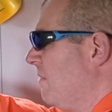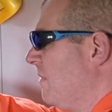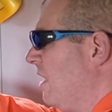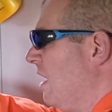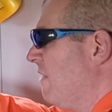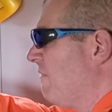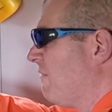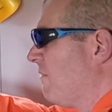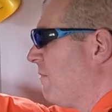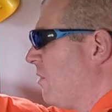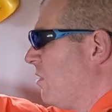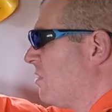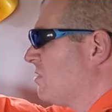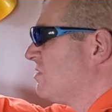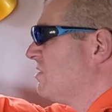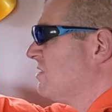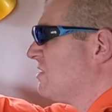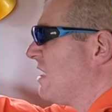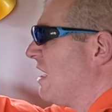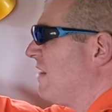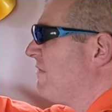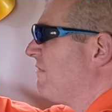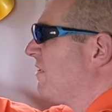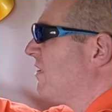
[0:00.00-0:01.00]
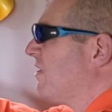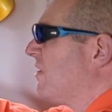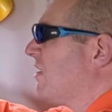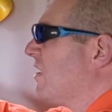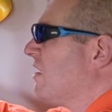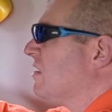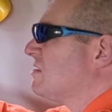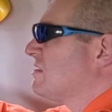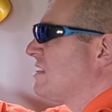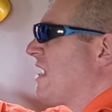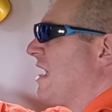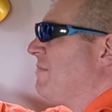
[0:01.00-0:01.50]
if a person is having a
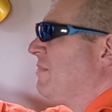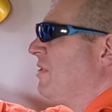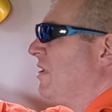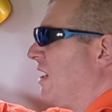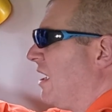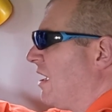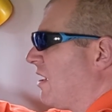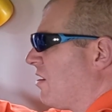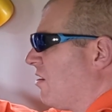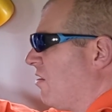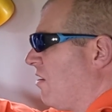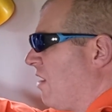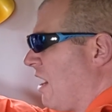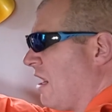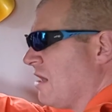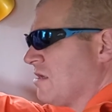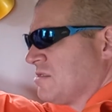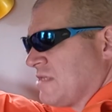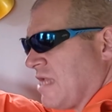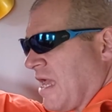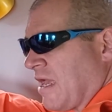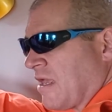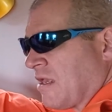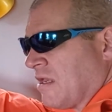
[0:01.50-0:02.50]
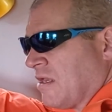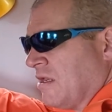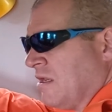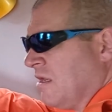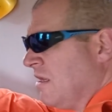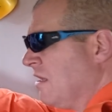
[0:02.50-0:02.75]
STEMI, or a heart attack.